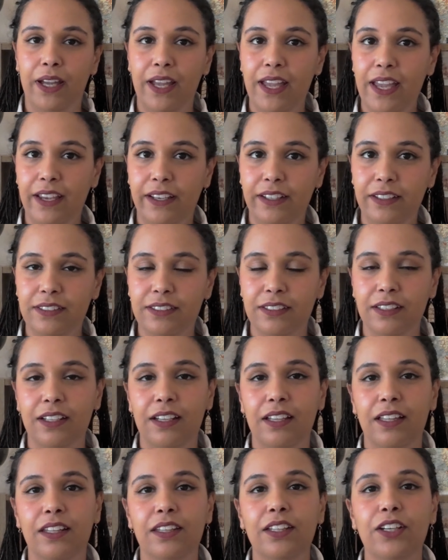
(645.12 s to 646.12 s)
8,
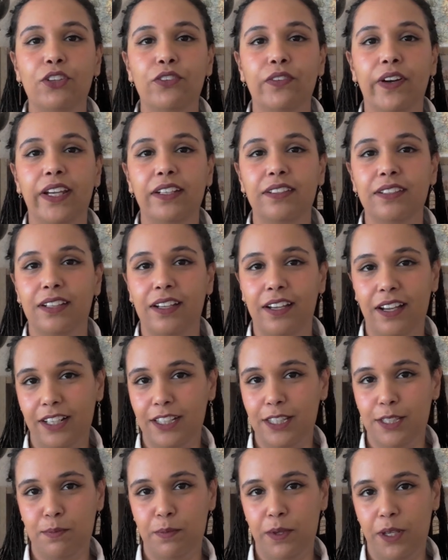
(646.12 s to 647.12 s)
The Great
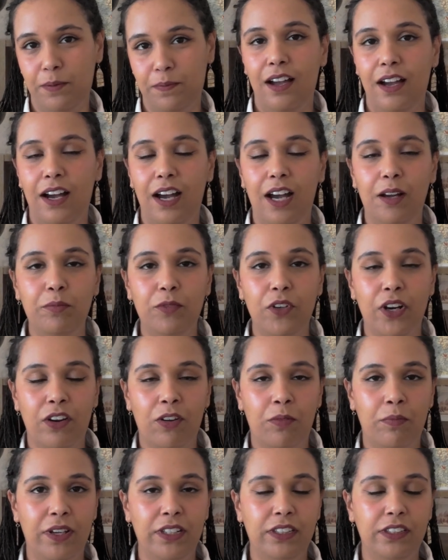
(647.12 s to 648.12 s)
Gatsby. I'm
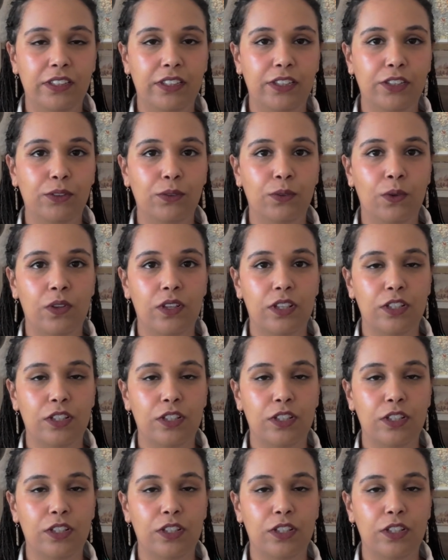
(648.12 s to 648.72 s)
recommending you the